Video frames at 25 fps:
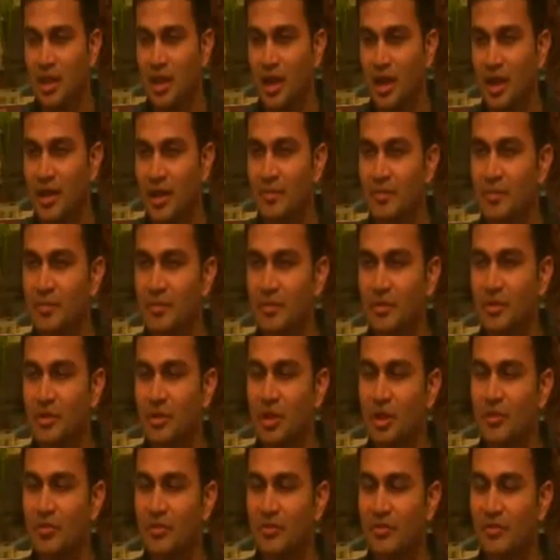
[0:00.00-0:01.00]

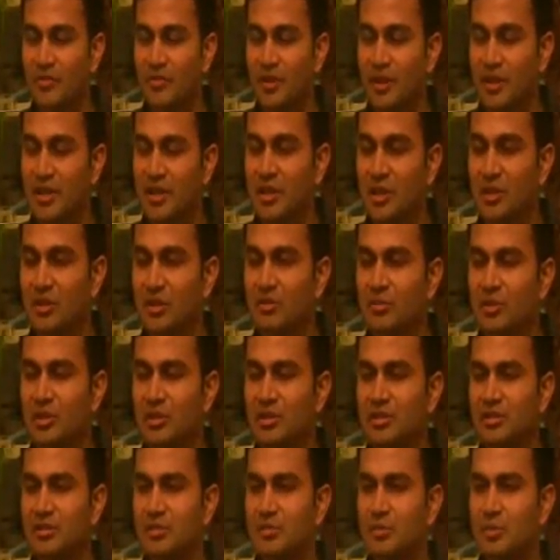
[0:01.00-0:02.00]
I'm not very
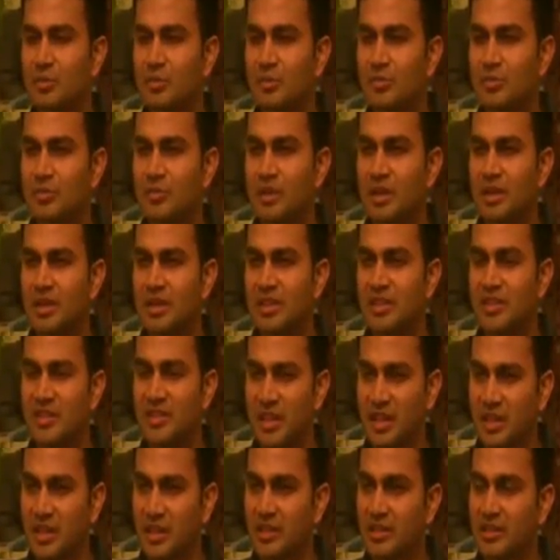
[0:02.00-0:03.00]
knowledgeable about this, but I
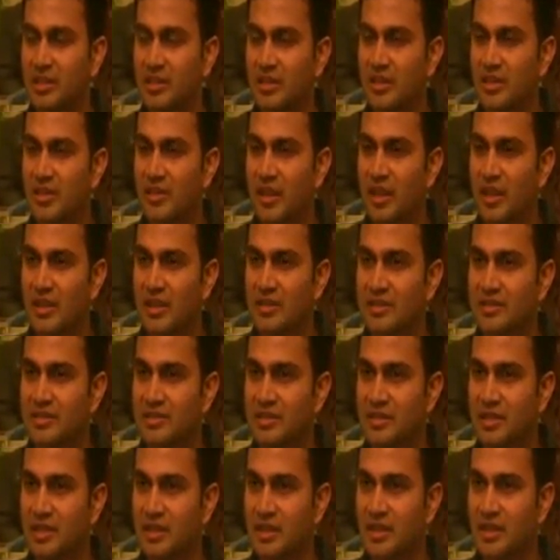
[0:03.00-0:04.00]
think
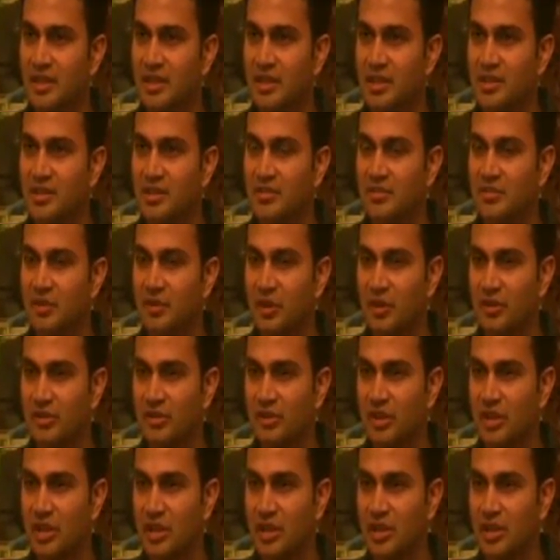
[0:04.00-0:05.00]
that the
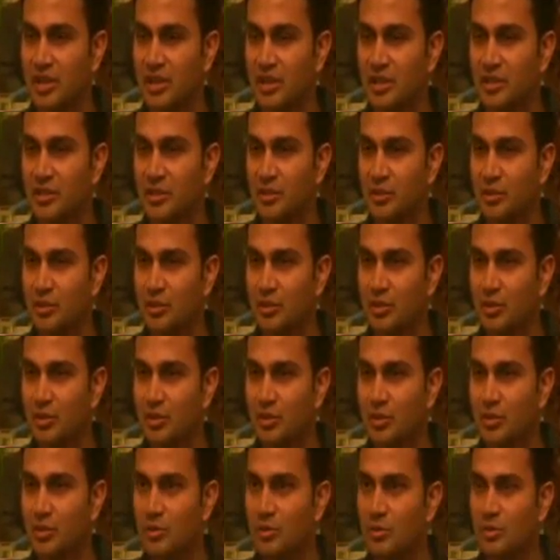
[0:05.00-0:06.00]
Foxcade
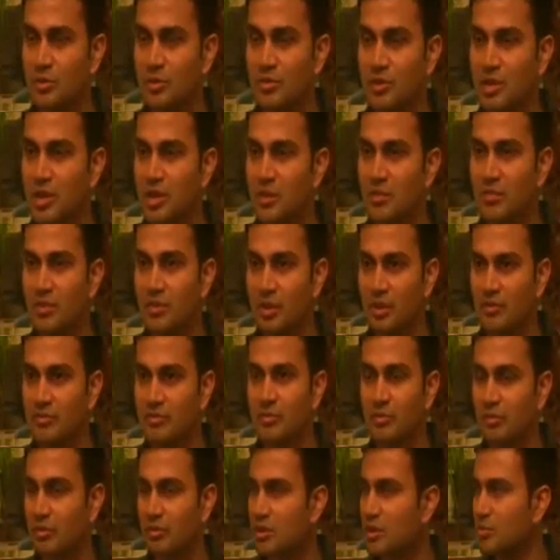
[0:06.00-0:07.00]
logo will become
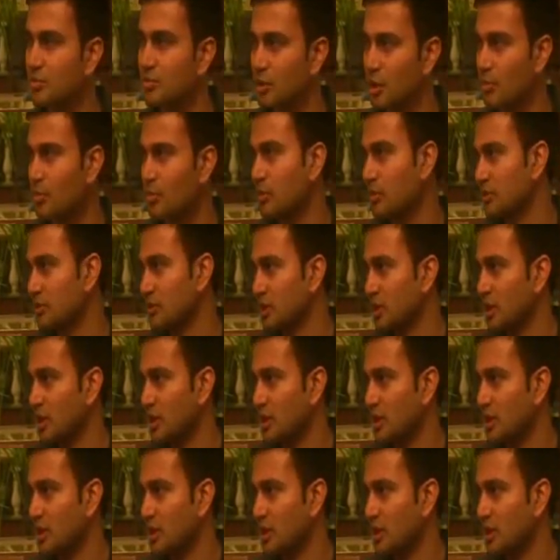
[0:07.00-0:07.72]
part of Mozilla proper.